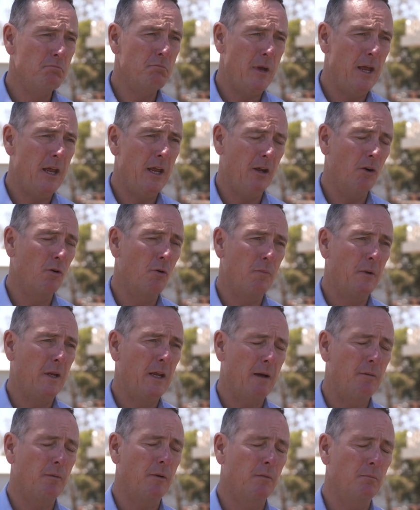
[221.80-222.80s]
bare or
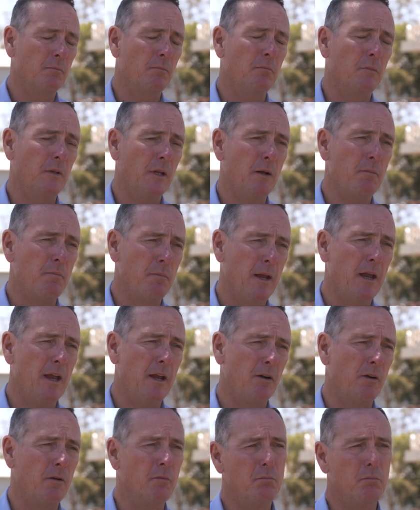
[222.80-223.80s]
becoming, you know,
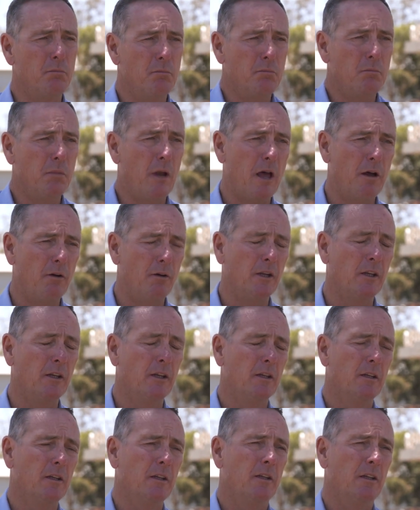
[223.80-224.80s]
bare and blowing
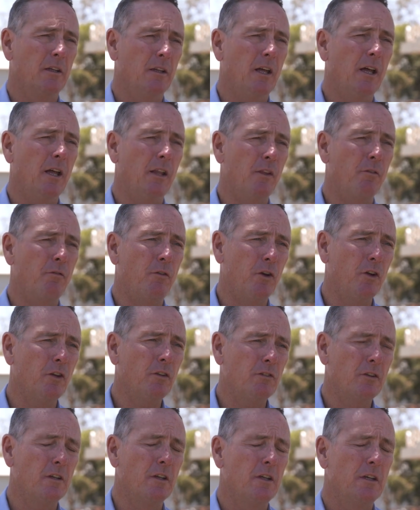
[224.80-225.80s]
uh, the
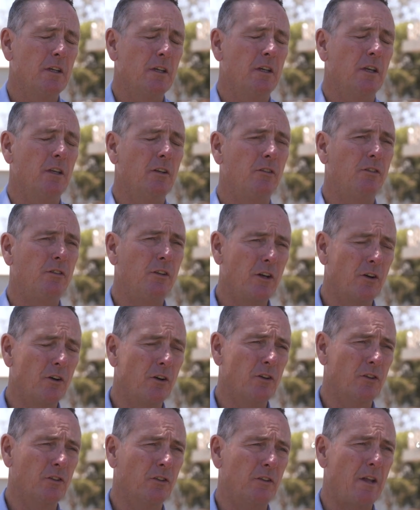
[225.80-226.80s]
first. And
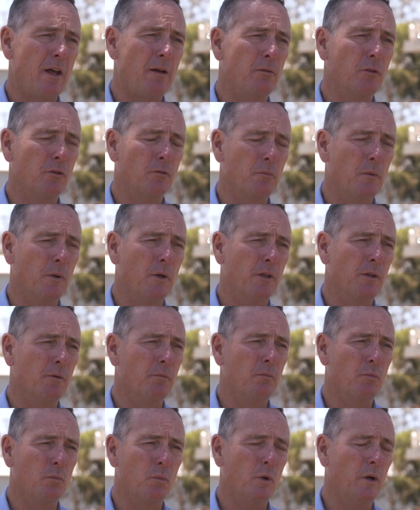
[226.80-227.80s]
cereal stubbles, be
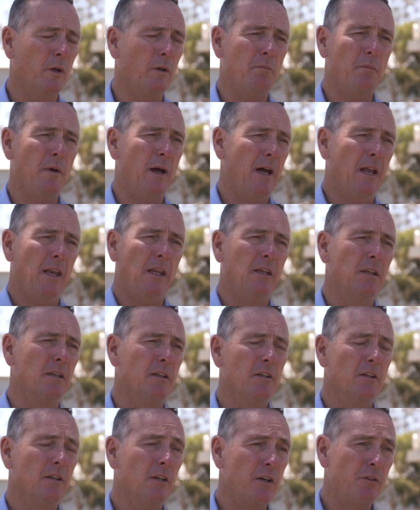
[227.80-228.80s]
them wheat, barley,
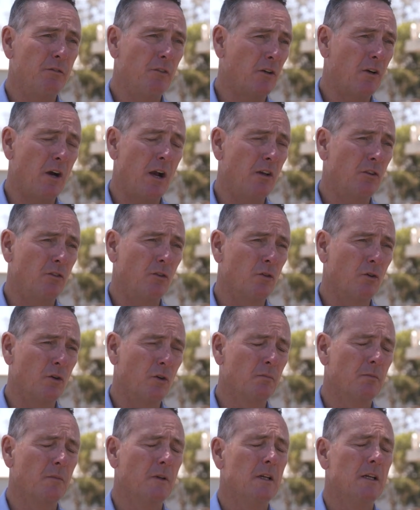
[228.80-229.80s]
even grain
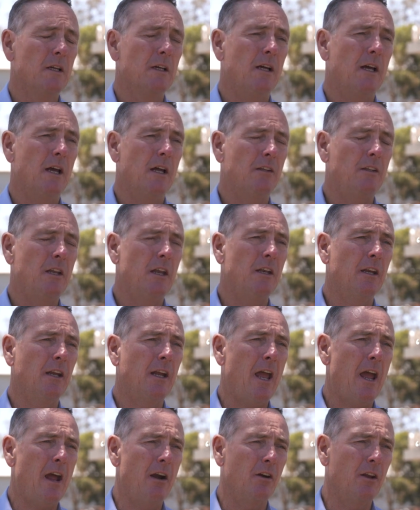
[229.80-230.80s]
sorghum, uh, tend to
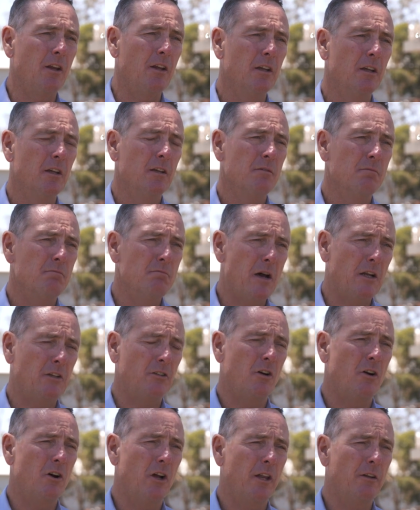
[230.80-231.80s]
carry
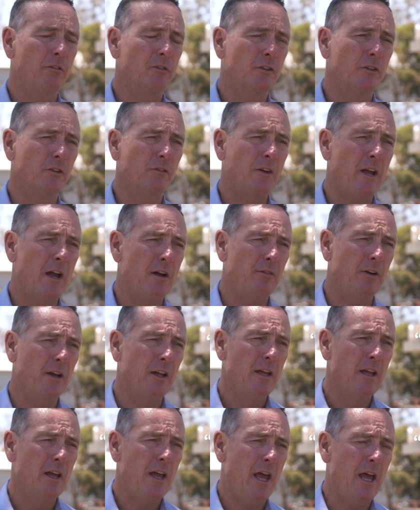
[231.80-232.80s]
much higher levels of cover,
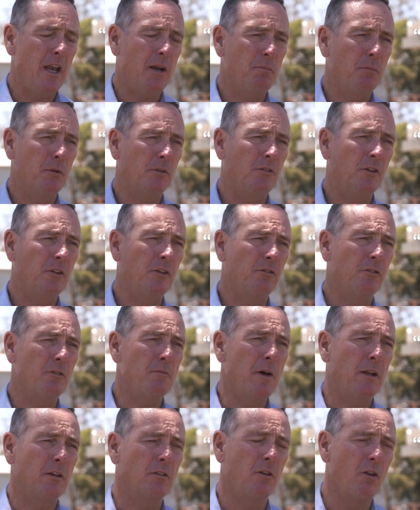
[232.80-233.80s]
and it persists for
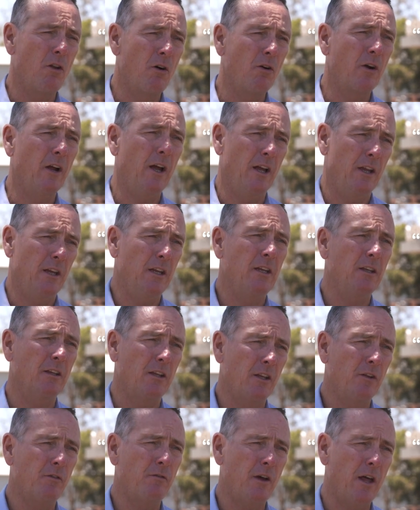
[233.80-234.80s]
much longer
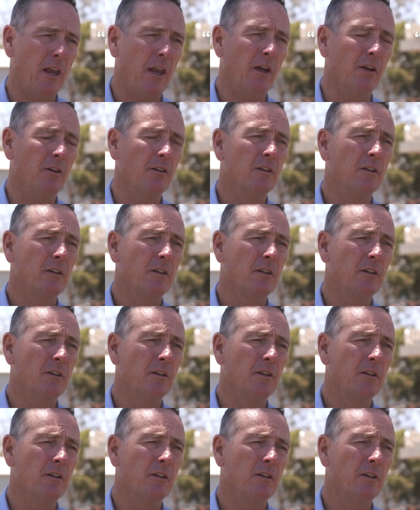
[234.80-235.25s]
into the fallow.